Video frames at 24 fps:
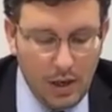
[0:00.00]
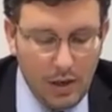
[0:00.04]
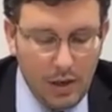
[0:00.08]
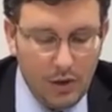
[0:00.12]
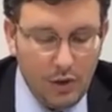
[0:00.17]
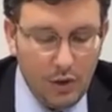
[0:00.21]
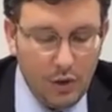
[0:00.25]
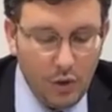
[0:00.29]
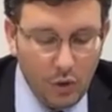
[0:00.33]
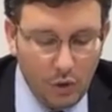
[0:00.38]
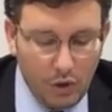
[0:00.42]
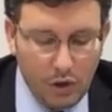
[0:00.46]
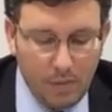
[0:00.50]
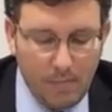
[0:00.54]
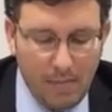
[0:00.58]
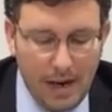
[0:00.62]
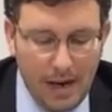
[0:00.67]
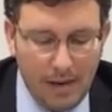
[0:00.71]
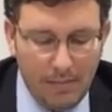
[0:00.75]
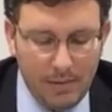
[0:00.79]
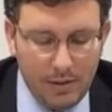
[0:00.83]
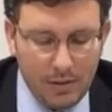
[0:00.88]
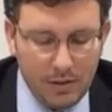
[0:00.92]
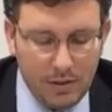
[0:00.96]
the
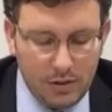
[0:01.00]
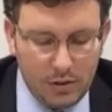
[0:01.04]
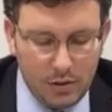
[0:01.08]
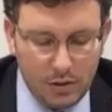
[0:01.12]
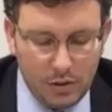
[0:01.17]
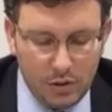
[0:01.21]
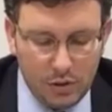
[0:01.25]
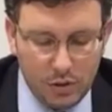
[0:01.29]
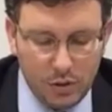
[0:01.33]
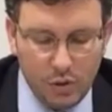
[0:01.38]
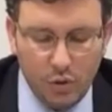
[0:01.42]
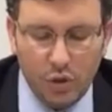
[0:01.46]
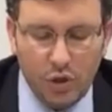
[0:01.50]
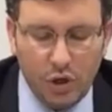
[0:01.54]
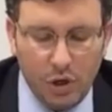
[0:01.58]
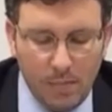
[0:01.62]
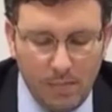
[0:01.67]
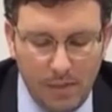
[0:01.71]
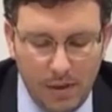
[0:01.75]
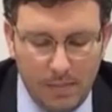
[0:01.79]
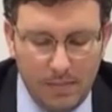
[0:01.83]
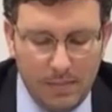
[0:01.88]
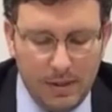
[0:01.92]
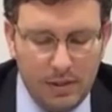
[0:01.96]
new
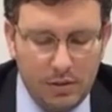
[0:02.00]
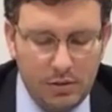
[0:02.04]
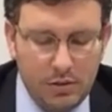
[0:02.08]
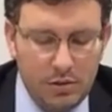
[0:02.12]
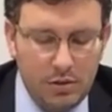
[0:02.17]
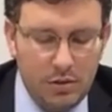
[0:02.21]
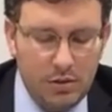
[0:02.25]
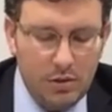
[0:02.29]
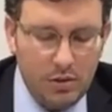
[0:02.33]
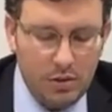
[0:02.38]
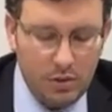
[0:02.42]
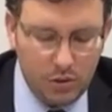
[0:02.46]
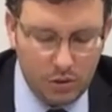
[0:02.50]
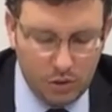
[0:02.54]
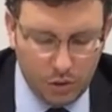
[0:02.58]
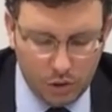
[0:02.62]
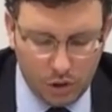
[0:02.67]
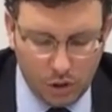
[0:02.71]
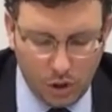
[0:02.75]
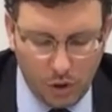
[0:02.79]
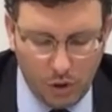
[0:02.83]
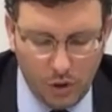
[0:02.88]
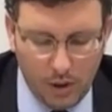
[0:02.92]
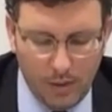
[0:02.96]
commitment to
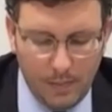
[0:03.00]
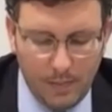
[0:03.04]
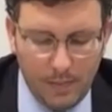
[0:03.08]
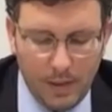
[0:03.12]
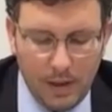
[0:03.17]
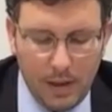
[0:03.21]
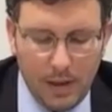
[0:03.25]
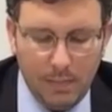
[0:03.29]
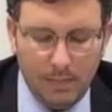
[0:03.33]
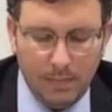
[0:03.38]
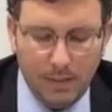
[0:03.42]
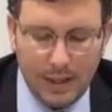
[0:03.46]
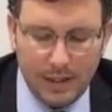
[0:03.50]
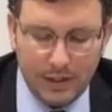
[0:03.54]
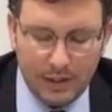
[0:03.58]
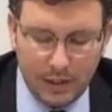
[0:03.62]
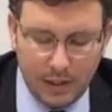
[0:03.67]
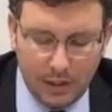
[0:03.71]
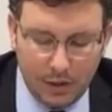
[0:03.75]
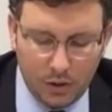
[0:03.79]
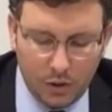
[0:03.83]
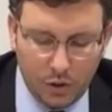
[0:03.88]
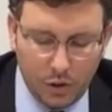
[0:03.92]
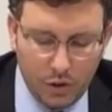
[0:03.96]
Torah, blessing
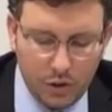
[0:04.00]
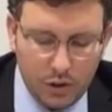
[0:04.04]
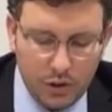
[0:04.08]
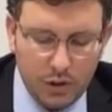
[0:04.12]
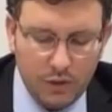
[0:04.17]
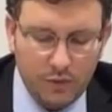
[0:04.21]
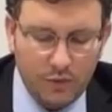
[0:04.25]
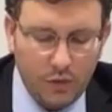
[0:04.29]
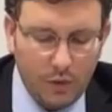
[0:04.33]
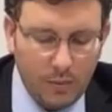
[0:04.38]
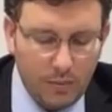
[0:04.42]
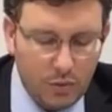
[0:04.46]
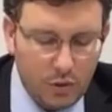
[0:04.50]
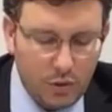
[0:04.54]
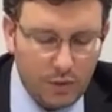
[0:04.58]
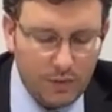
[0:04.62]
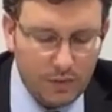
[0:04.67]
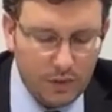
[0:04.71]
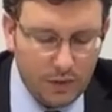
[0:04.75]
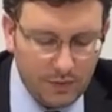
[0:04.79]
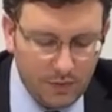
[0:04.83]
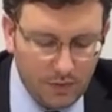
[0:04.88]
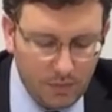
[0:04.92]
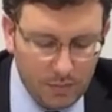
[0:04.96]
and curses for
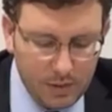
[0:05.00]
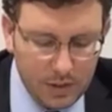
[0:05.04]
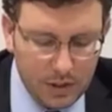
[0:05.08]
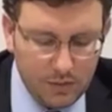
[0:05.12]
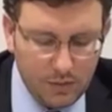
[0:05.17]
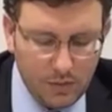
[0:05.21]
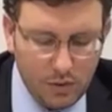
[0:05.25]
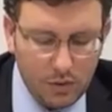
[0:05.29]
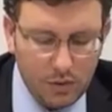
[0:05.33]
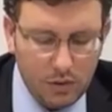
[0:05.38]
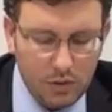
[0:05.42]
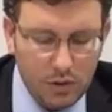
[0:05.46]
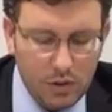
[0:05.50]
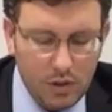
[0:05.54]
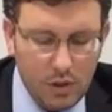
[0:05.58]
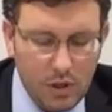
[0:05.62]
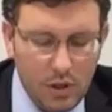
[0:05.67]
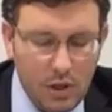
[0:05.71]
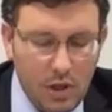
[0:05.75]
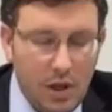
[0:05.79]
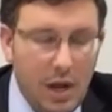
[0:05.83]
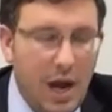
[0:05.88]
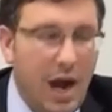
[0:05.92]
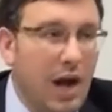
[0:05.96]
observance of the mitzvot,
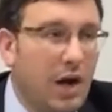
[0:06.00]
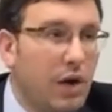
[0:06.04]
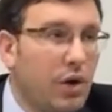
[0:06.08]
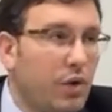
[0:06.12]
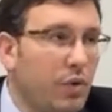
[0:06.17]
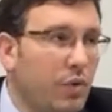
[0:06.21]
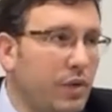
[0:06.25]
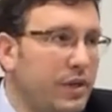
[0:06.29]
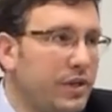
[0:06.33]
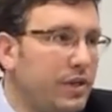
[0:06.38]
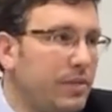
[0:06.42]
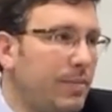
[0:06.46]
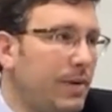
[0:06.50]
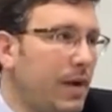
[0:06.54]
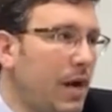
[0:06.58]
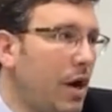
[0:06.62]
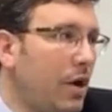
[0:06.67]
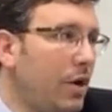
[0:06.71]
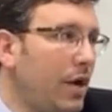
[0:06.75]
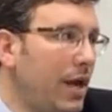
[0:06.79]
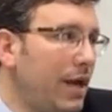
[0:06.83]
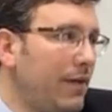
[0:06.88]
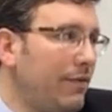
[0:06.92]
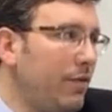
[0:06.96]
Har Grizim and
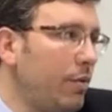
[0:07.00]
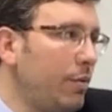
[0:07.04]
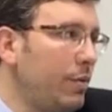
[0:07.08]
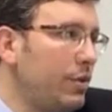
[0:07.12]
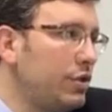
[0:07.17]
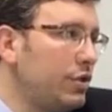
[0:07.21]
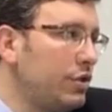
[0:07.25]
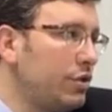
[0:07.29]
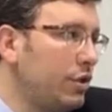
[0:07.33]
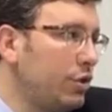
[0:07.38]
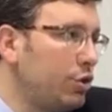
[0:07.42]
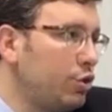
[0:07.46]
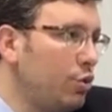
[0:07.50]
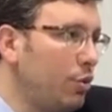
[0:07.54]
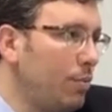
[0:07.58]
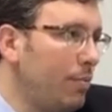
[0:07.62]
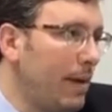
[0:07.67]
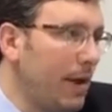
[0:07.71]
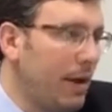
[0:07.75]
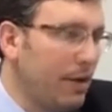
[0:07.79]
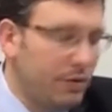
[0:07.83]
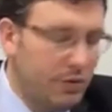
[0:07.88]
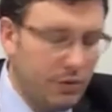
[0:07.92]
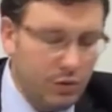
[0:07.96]
Har Ebal, which is the two
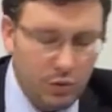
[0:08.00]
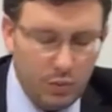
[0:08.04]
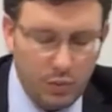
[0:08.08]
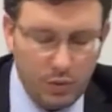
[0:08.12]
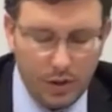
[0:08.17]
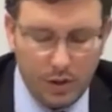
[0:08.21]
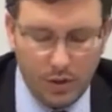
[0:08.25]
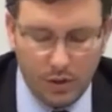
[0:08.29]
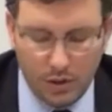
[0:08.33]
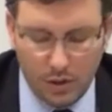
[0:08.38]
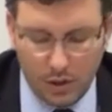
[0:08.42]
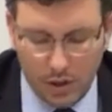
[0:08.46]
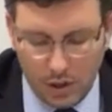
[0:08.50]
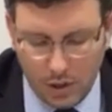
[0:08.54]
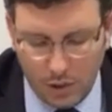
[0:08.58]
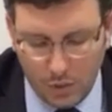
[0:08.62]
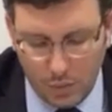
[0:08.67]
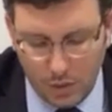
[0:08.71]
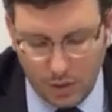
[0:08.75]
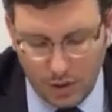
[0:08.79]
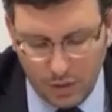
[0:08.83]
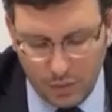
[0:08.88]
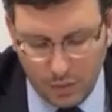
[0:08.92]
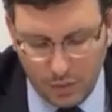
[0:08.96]
mountains where
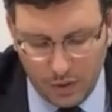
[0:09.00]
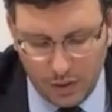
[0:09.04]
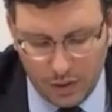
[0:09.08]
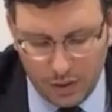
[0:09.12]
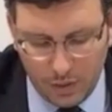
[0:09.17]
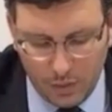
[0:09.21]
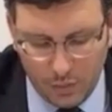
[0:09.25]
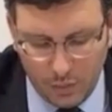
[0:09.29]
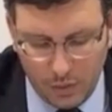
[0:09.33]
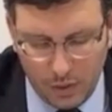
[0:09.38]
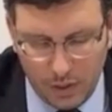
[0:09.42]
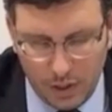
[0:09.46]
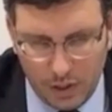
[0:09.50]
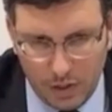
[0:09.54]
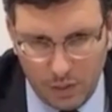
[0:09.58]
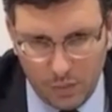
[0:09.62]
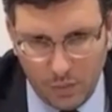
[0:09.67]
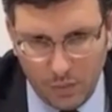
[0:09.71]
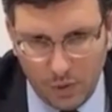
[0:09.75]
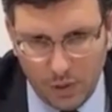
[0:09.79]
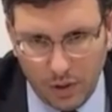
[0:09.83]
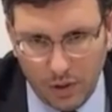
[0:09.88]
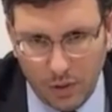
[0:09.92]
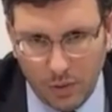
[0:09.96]

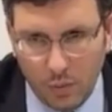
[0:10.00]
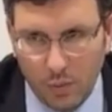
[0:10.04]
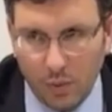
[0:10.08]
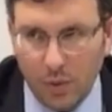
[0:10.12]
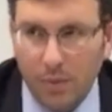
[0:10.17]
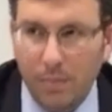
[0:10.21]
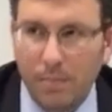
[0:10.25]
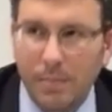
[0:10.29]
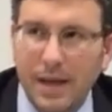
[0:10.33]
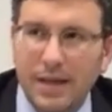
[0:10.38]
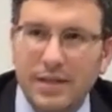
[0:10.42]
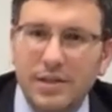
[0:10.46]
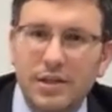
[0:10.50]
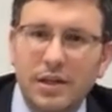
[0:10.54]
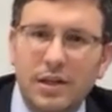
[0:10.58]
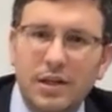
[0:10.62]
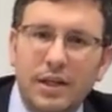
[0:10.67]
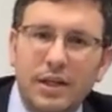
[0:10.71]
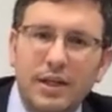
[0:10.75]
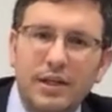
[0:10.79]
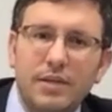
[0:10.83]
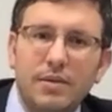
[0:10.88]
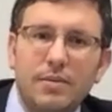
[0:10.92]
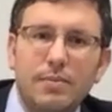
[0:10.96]
we're
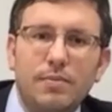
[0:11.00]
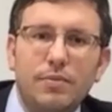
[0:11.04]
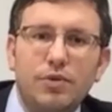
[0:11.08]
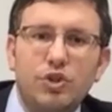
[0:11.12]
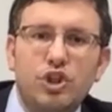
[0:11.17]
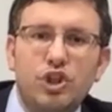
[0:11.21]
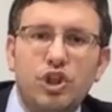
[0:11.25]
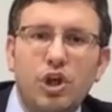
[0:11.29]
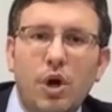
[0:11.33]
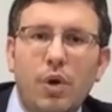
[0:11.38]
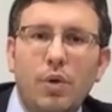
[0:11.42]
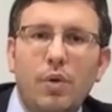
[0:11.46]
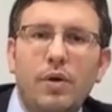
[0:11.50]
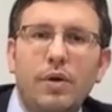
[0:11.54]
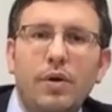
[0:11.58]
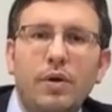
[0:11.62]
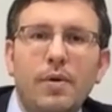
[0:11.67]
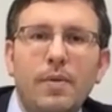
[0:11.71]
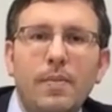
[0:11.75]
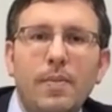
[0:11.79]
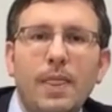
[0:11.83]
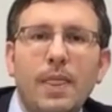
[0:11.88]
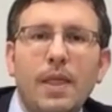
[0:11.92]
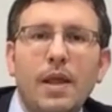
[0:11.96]
basically shown
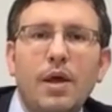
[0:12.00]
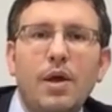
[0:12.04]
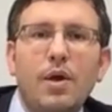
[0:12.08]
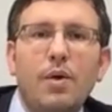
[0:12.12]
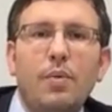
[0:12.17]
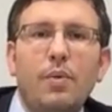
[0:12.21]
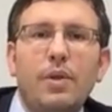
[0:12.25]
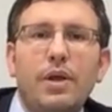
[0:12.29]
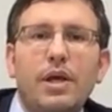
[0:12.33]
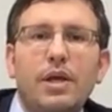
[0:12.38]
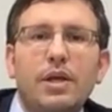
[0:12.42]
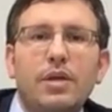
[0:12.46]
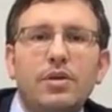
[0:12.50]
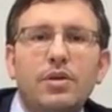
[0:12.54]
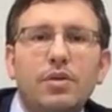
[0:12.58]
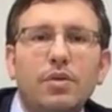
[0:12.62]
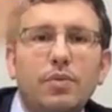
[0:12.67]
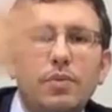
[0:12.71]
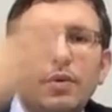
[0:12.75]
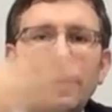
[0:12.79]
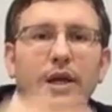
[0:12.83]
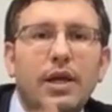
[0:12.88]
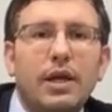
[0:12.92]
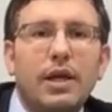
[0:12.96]
we
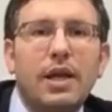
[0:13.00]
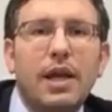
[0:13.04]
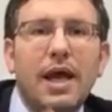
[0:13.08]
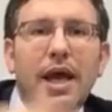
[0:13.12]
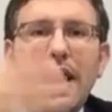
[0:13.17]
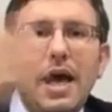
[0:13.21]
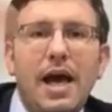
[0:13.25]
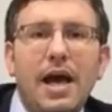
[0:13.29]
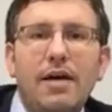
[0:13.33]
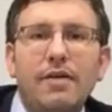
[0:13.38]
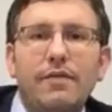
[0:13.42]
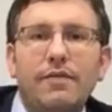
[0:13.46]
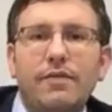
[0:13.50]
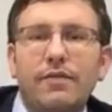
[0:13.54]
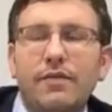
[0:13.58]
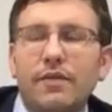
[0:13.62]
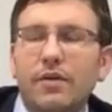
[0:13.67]
can have